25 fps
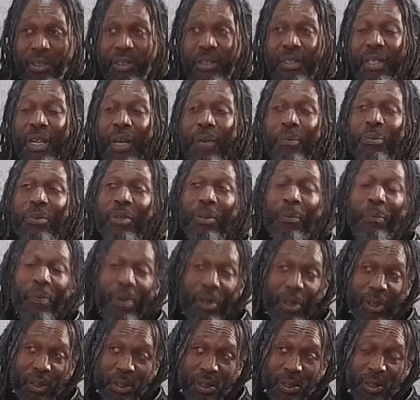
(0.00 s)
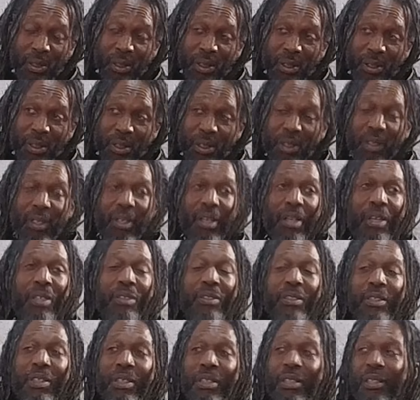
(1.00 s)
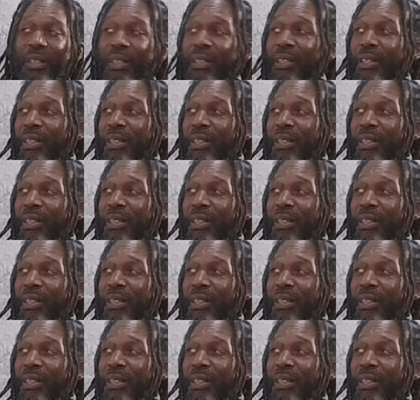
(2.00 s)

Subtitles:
stop the mall as a kid.